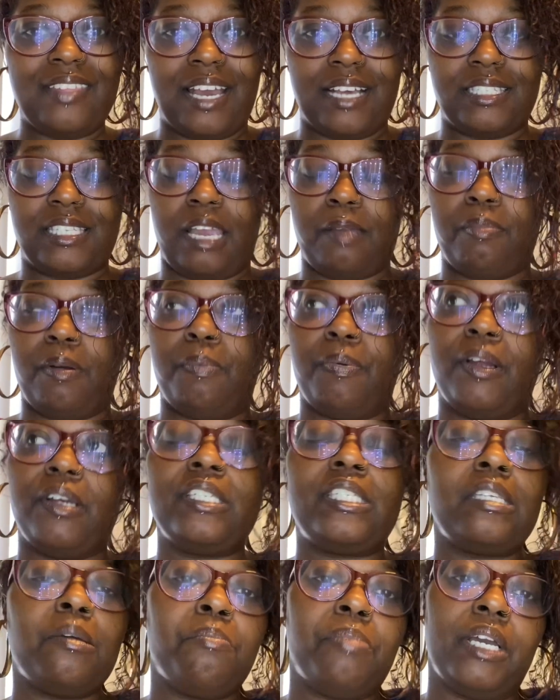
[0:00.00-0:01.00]
that type of
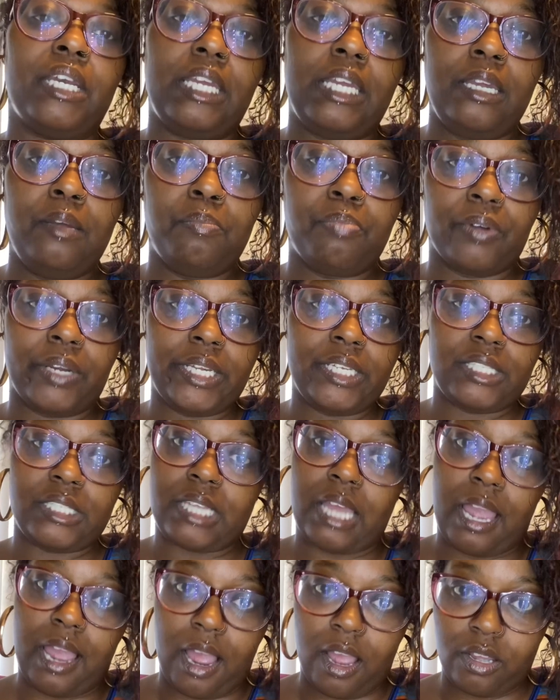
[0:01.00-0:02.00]
person, but he brings
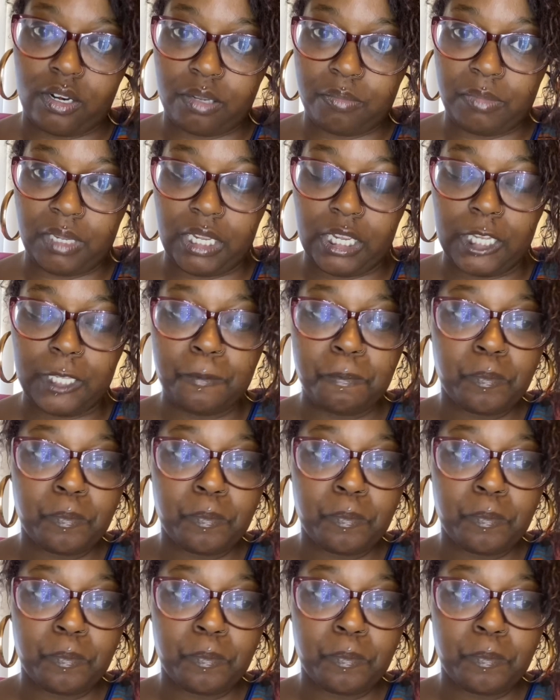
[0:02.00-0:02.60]
that out of me.